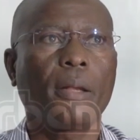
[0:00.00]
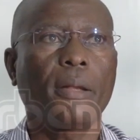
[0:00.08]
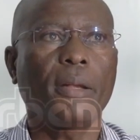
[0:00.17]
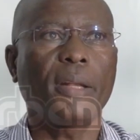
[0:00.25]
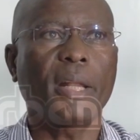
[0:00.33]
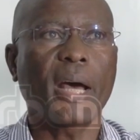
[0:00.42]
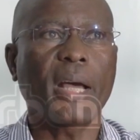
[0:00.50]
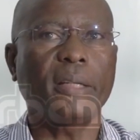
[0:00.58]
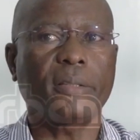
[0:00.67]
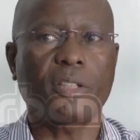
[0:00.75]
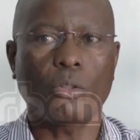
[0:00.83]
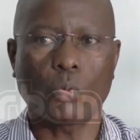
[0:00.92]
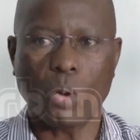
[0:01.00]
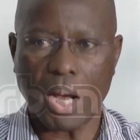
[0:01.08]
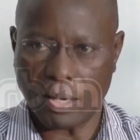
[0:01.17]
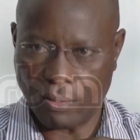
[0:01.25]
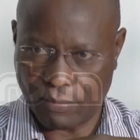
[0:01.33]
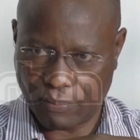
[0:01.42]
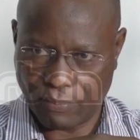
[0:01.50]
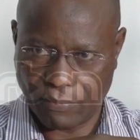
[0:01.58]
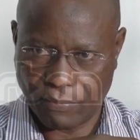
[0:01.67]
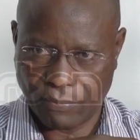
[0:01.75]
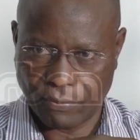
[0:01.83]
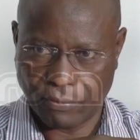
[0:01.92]
ninety-one,
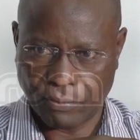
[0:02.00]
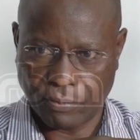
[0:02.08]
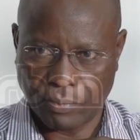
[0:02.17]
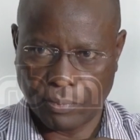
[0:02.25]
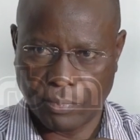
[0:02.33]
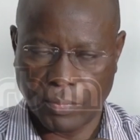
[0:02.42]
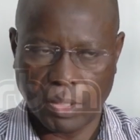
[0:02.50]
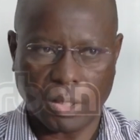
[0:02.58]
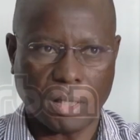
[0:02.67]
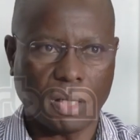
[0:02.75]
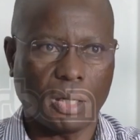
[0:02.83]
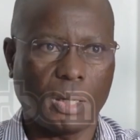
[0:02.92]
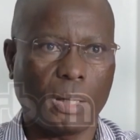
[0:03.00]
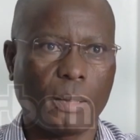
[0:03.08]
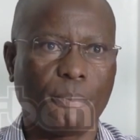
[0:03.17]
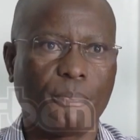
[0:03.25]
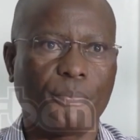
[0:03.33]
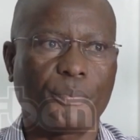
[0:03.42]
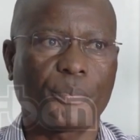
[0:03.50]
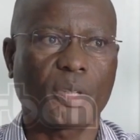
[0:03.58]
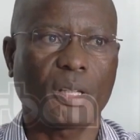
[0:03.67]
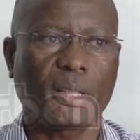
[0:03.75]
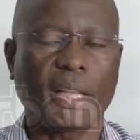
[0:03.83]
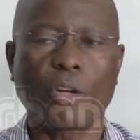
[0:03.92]
um,
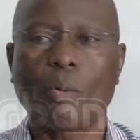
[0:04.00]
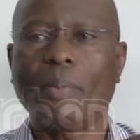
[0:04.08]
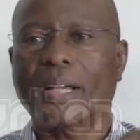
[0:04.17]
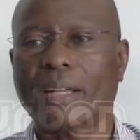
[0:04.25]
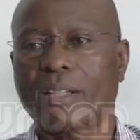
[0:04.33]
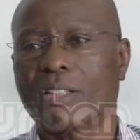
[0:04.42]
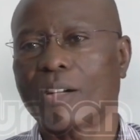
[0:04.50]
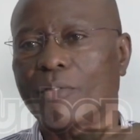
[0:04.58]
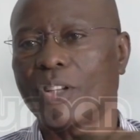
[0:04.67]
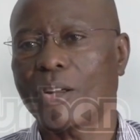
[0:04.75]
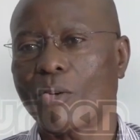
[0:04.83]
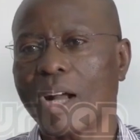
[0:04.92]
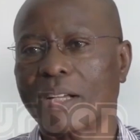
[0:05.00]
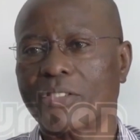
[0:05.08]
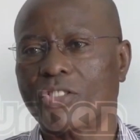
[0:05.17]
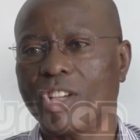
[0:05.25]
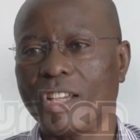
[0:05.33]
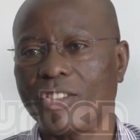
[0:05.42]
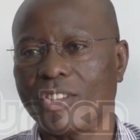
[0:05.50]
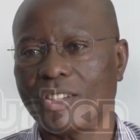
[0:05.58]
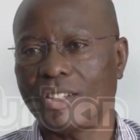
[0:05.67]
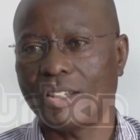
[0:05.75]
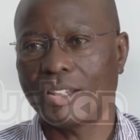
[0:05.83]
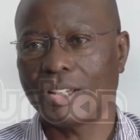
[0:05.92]
the nomenclature of the ranks changed.
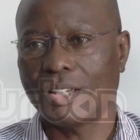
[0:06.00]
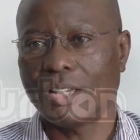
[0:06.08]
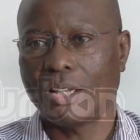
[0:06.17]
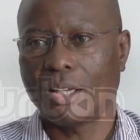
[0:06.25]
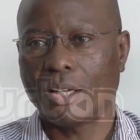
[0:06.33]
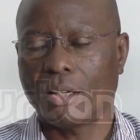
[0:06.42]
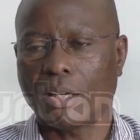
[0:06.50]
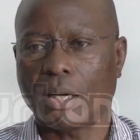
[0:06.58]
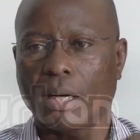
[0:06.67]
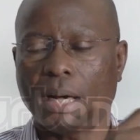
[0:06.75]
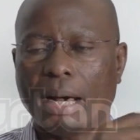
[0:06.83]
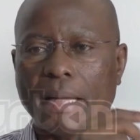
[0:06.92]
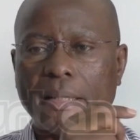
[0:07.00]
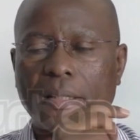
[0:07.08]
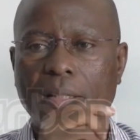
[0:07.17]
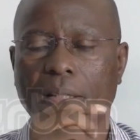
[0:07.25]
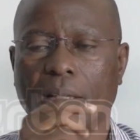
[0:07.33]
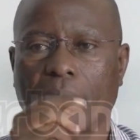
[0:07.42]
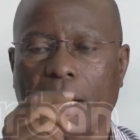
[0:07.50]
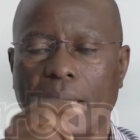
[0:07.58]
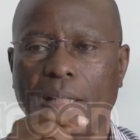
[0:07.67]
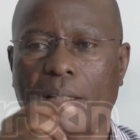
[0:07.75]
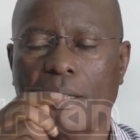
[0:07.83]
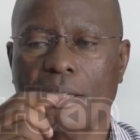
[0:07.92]
Uh, and the
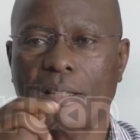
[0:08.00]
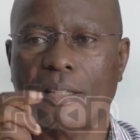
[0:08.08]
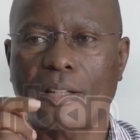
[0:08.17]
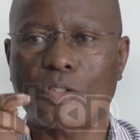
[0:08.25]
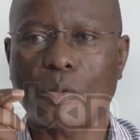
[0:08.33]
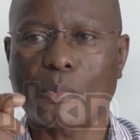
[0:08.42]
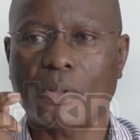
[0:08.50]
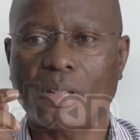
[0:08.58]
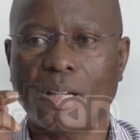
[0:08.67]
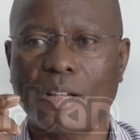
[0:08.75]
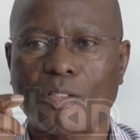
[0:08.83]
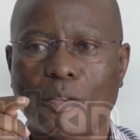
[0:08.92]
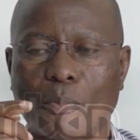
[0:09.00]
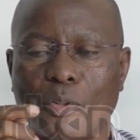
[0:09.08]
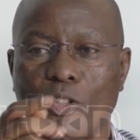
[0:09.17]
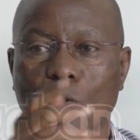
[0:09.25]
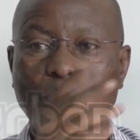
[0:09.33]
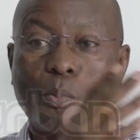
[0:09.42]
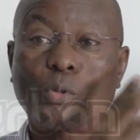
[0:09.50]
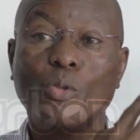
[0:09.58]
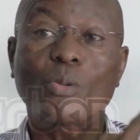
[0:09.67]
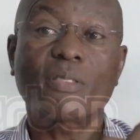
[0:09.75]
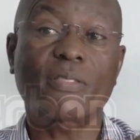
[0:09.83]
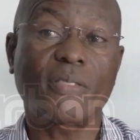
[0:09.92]
cadet assistant superintendent of police will put
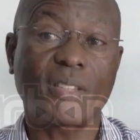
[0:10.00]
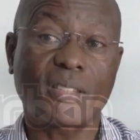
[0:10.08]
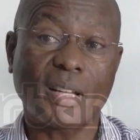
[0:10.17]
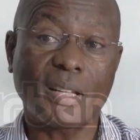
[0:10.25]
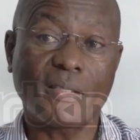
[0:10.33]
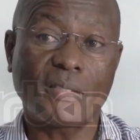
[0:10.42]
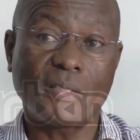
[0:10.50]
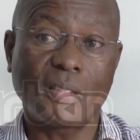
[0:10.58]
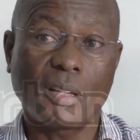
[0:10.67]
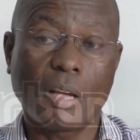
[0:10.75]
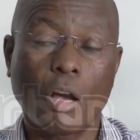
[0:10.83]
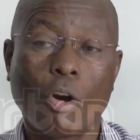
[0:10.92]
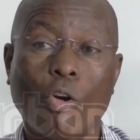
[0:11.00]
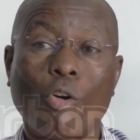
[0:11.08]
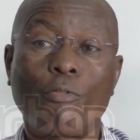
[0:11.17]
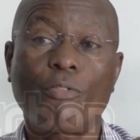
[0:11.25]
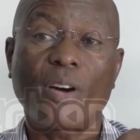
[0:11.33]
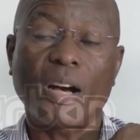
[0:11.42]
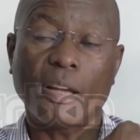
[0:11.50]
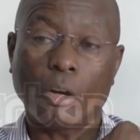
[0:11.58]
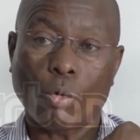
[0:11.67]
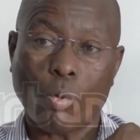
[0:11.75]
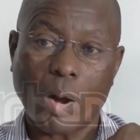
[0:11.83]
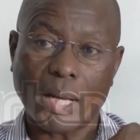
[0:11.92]
on three stars over
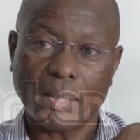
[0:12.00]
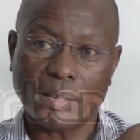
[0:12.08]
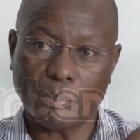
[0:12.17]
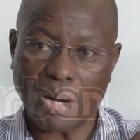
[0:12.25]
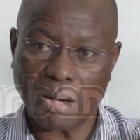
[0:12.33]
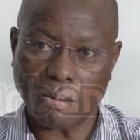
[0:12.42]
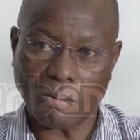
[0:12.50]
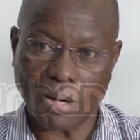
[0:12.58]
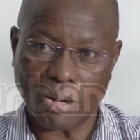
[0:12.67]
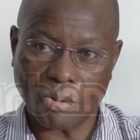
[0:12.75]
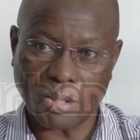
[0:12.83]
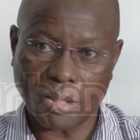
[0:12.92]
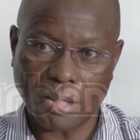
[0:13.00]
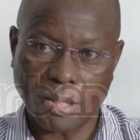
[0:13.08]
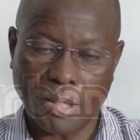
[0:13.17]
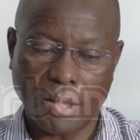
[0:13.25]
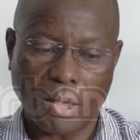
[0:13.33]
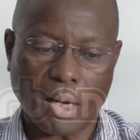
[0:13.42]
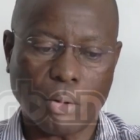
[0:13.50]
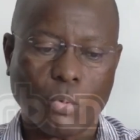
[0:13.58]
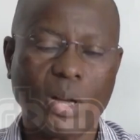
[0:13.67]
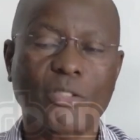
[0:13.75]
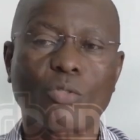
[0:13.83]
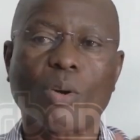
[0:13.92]
a white background. And
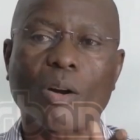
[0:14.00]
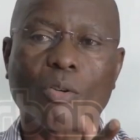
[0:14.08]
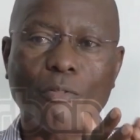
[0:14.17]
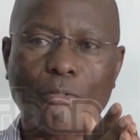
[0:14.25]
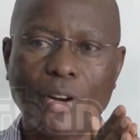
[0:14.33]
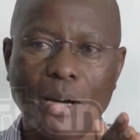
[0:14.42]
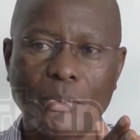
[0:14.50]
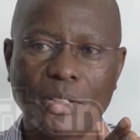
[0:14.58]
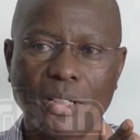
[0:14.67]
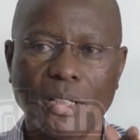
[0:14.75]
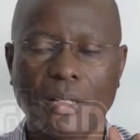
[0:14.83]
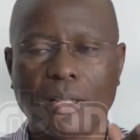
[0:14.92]
once you are confirmed,